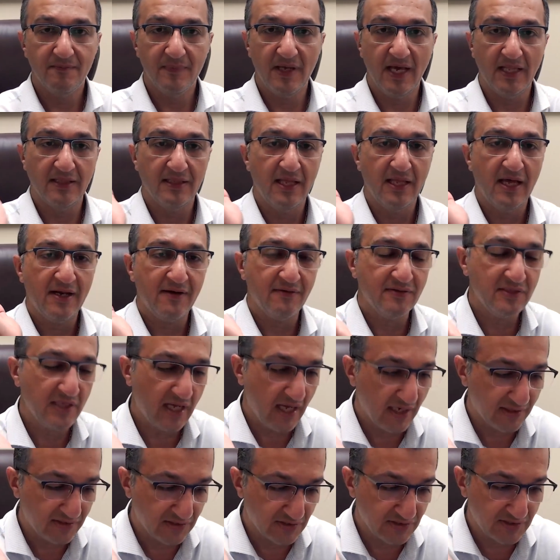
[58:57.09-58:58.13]
A lot of
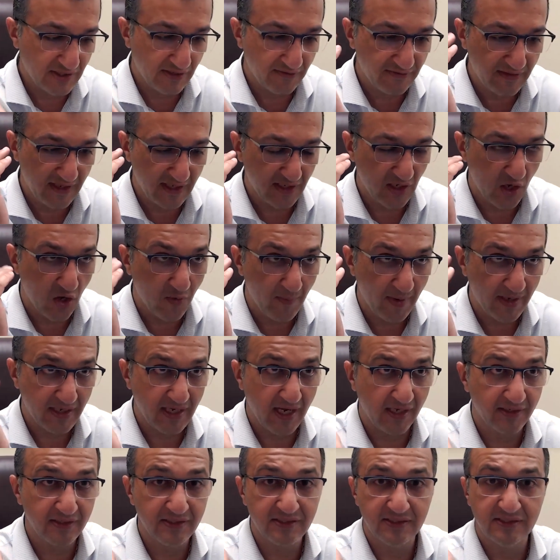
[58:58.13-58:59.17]
doctors, they think, oh my
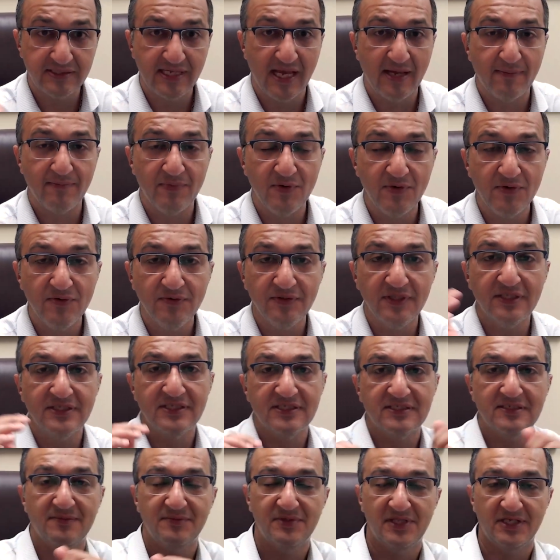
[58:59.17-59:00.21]
God, this is taboo. This is
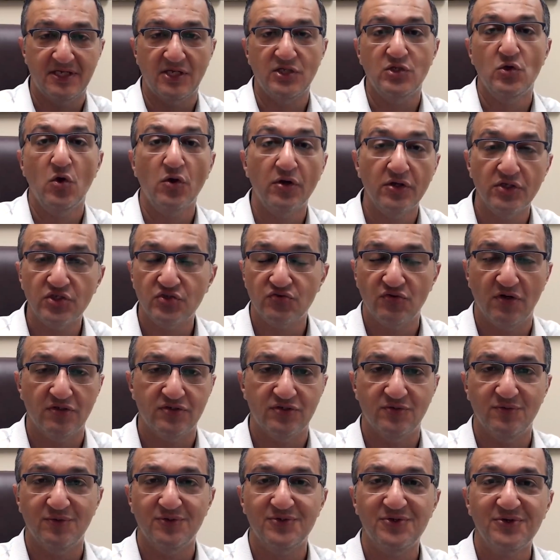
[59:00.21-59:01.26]
something like a yoga instructor
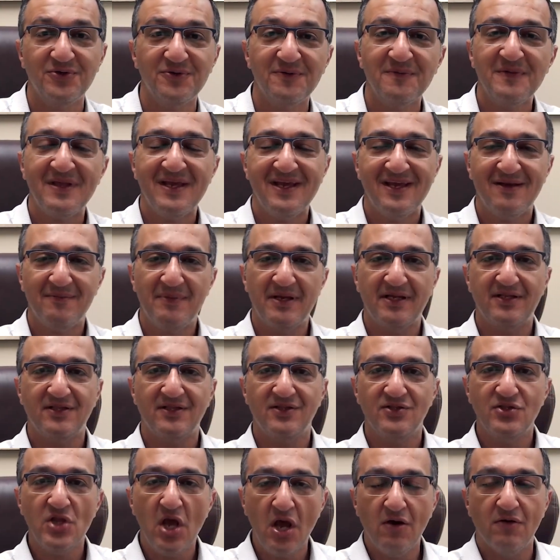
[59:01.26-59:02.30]
will do. Like,
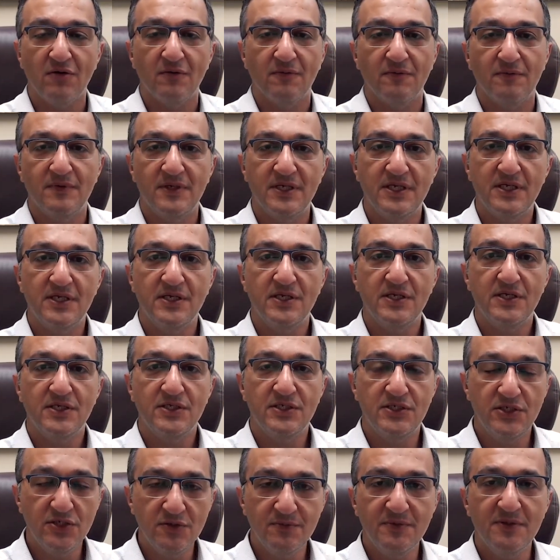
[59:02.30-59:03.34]
no.
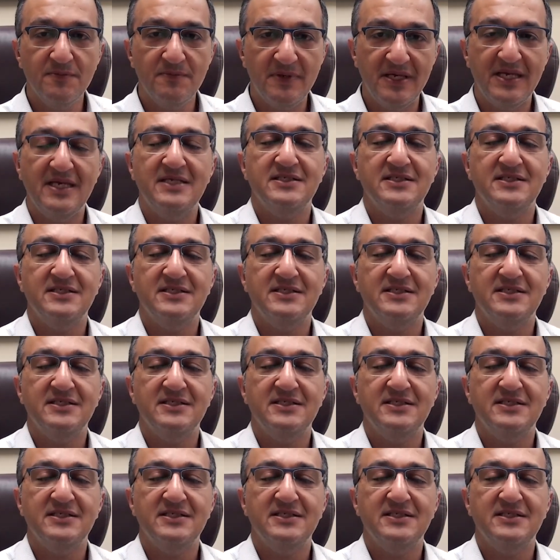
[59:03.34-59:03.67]
Human beings are